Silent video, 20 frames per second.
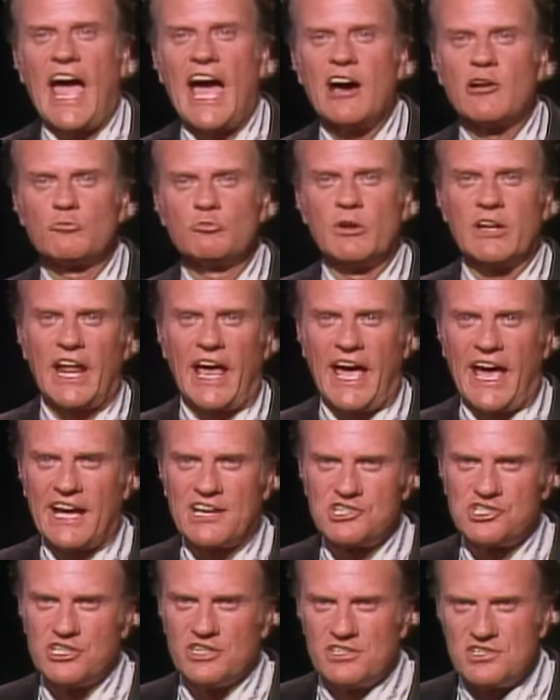outward
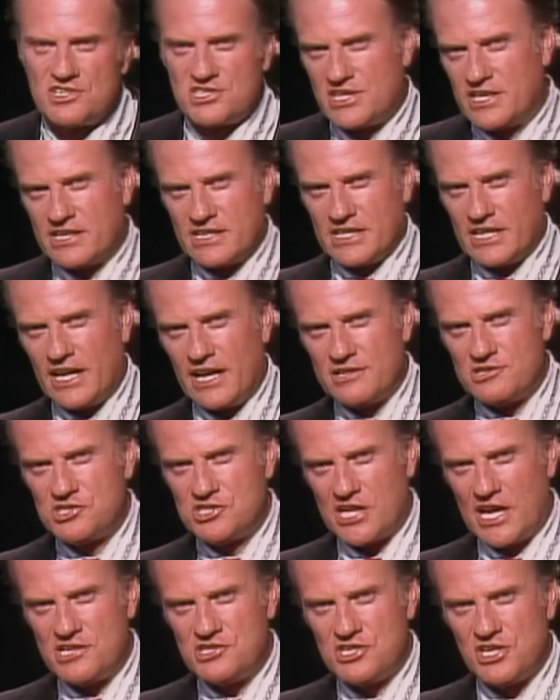actions that God
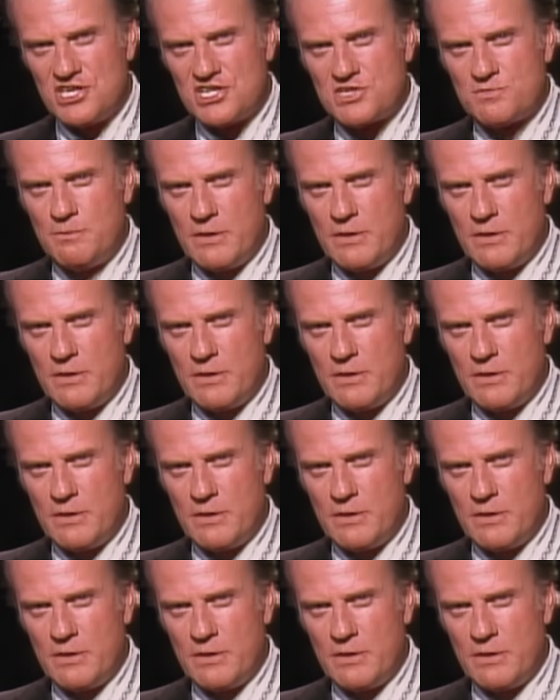judges,